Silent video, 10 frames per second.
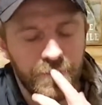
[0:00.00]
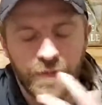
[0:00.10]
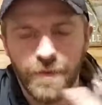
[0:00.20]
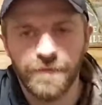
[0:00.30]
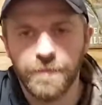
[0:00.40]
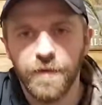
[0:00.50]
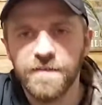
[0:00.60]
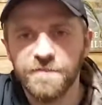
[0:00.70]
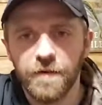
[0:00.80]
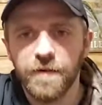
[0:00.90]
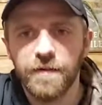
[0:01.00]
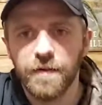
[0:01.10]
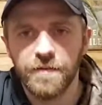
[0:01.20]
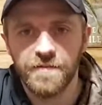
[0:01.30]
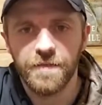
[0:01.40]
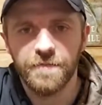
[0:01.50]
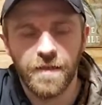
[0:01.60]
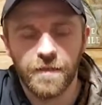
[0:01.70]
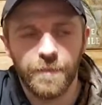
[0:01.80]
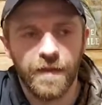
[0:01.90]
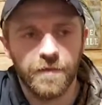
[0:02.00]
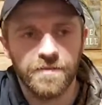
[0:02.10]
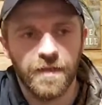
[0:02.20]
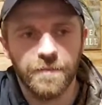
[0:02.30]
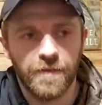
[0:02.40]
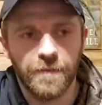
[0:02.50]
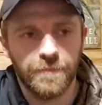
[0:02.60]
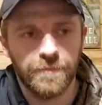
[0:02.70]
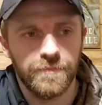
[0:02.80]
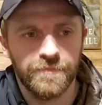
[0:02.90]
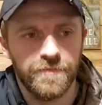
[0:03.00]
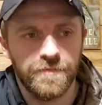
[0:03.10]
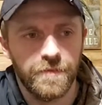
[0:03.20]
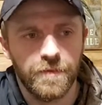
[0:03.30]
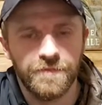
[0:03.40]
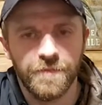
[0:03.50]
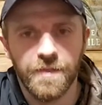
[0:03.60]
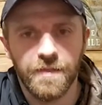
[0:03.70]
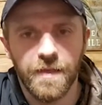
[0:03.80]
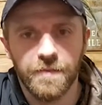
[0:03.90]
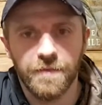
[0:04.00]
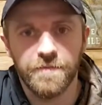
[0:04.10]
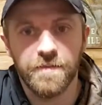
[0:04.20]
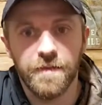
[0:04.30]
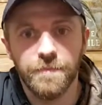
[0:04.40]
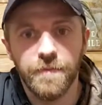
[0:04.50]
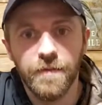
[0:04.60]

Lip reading: I'm having a brain fart right now. The safety that the Packers signed, but I'm for the life of me can't think of his name.